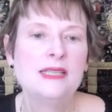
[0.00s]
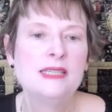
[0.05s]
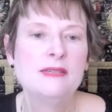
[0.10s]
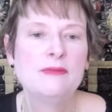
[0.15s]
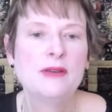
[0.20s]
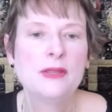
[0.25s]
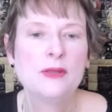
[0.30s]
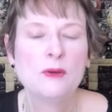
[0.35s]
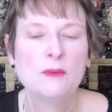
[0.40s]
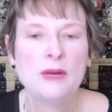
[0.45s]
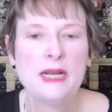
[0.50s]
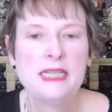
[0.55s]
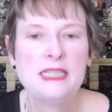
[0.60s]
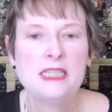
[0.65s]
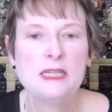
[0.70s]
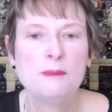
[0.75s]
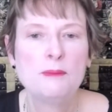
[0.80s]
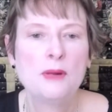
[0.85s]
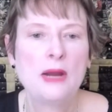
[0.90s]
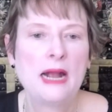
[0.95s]
of other ways
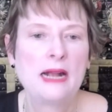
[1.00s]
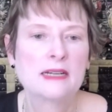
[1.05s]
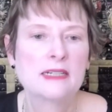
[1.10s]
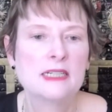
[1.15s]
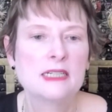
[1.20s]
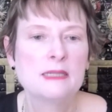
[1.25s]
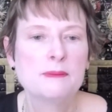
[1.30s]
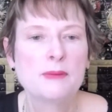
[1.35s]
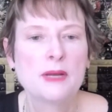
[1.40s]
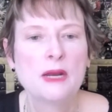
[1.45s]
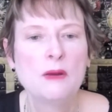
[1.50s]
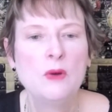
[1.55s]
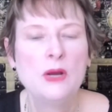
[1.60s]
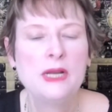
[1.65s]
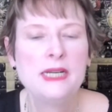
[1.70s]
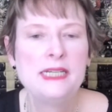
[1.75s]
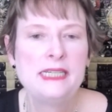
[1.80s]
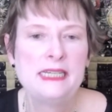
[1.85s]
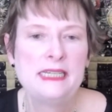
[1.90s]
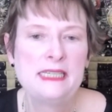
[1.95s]
to practice, but I
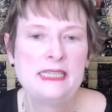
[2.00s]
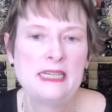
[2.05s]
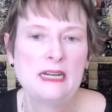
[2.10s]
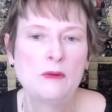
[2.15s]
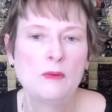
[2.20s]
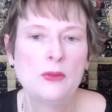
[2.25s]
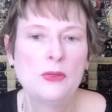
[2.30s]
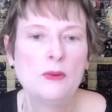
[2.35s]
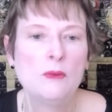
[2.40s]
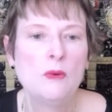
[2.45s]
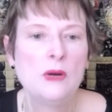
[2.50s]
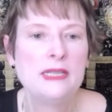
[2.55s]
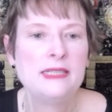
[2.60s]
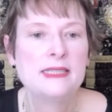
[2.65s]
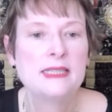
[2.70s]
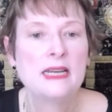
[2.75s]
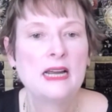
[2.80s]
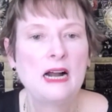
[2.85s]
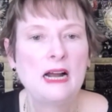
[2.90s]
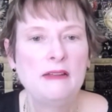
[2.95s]
wanted to stick with the ones
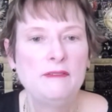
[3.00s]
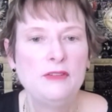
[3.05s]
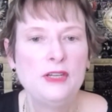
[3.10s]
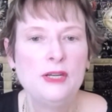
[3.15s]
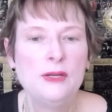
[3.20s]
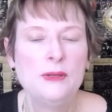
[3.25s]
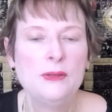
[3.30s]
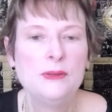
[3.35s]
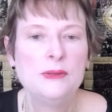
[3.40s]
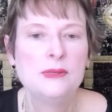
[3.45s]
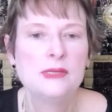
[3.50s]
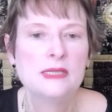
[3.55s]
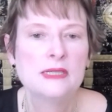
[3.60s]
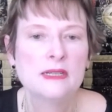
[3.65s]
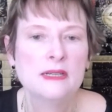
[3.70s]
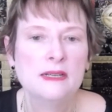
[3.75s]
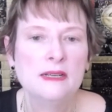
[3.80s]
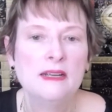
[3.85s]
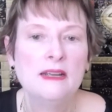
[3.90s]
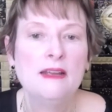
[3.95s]
that I've used.
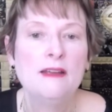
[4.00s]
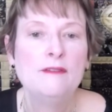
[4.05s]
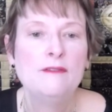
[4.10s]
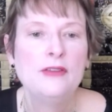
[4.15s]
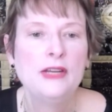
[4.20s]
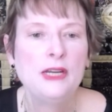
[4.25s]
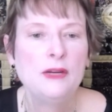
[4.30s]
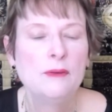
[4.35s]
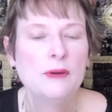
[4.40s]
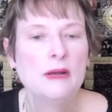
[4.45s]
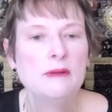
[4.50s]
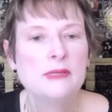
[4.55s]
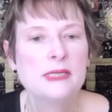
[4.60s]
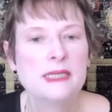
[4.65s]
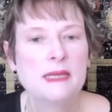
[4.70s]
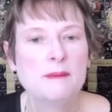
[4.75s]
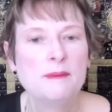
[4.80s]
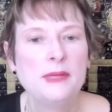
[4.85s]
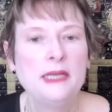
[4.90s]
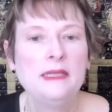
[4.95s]
Figure out
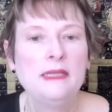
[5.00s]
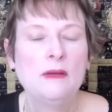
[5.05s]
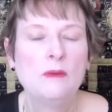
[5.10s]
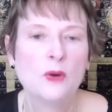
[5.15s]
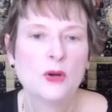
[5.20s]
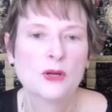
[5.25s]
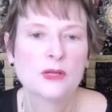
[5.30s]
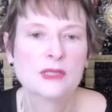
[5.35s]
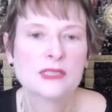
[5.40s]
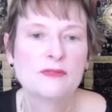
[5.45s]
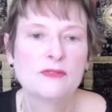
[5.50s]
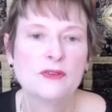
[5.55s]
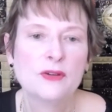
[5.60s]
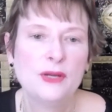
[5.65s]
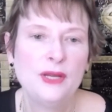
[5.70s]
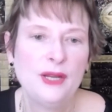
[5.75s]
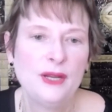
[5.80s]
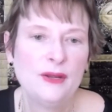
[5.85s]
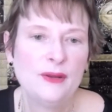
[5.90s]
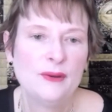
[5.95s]
something that works for
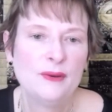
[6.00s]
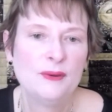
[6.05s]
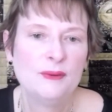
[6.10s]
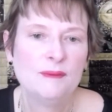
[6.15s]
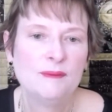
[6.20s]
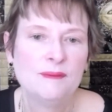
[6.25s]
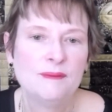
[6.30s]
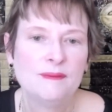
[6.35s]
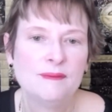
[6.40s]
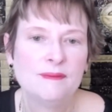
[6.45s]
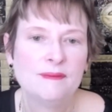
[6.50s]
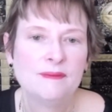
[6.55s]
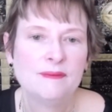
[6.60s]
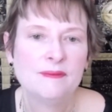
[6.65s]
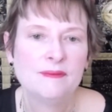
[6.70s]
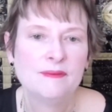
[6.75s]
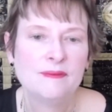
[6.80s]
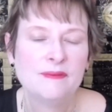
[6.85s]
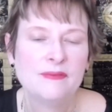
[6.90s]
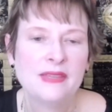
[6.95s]
you.
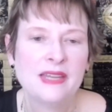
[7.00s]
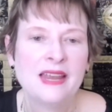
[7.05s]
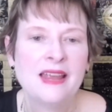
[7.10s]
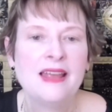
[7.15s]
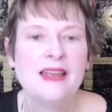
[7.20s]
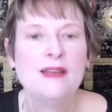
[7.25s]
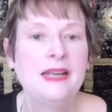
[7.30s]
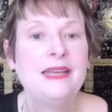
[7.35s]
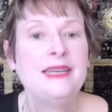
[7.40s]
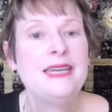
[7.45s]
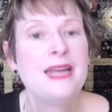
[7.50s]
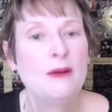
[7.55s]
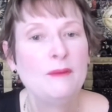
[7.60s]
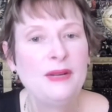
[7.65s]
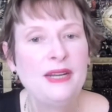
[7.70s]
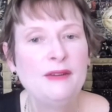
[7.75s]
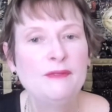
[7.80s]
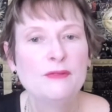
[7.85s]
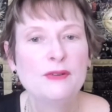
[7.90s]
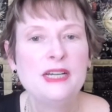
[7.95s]
Now
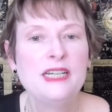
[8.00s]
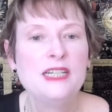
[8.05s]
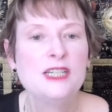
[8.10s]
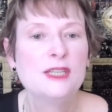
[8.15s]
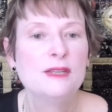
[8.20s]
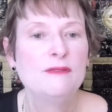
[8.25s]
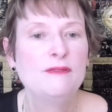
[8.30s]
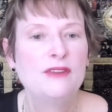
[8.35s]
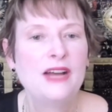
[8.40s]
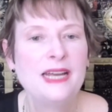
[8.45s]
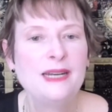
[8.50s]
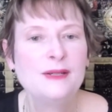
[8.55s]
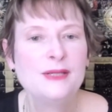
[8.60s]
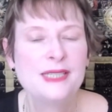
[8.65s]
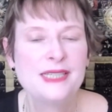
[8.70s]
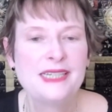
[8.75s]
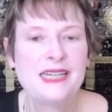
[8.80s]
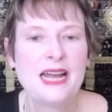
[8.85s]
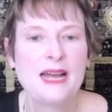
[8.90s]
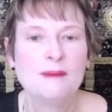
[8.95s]
we have reached the final
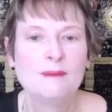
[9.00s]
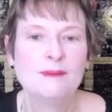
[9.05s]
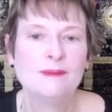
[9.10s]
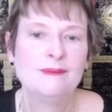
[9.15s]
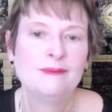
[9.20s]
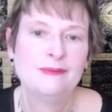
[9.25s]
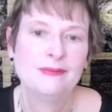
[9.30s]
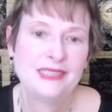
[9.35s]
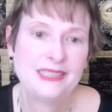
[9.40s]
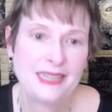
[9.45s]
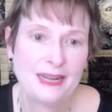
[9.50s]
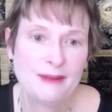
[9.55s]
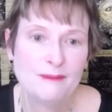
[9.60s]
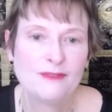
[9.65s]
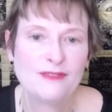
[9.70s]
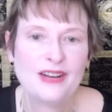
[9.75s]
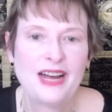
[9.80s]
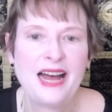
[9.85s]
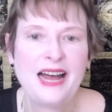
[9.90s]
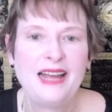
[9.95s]
step, step
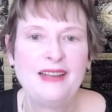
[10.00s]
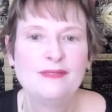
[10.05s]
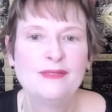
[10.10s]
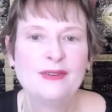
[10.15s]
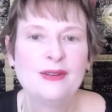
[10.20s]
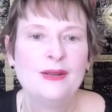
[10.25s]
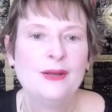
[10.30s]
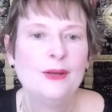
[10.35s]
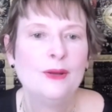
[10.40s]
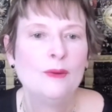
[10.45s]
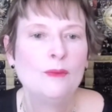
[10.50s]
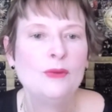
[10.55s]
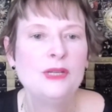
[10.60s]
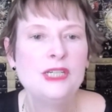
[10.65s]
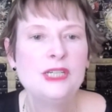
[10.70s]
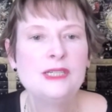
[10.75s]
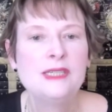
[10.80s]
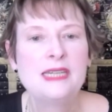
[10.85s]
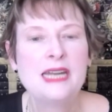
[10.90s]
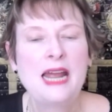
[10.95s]
5, which
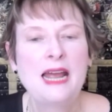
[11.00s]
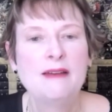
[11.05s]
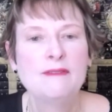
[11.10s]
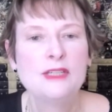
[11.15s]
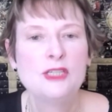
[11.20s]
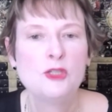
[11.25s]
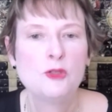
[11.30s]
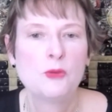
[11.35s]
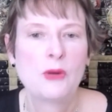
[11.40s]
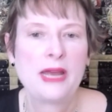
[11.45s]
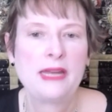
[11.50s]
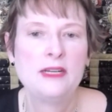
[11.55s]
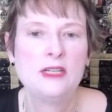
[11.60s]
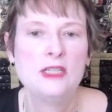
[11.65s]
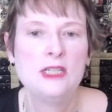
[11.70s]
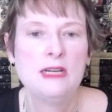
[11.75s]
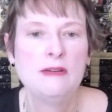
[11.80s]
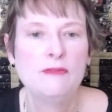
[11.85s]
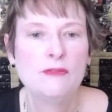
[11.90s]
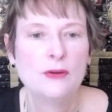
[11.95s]
is to have a
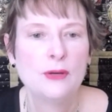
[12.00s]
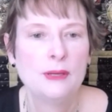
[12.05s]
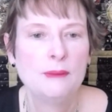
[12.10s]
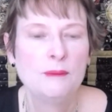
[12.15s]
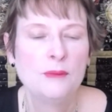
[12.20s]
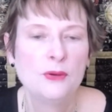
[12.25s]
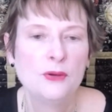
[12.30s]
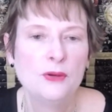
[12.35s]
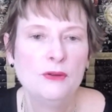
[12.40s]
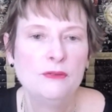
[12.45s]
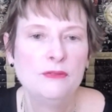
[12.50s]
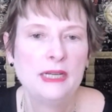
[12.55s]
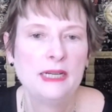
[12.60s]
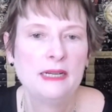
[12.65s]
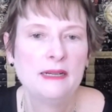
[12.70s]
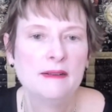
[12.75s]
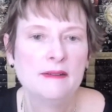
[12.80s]
strategy for improving.